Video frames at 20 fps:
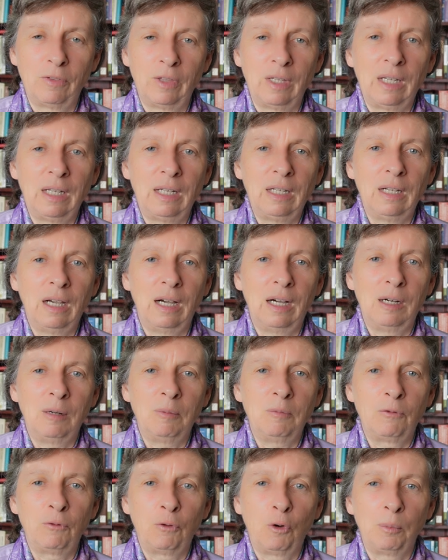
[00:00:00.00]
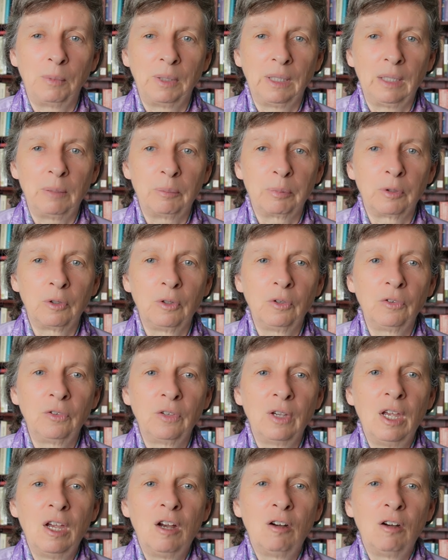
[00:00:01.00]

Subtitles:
the former Liberals,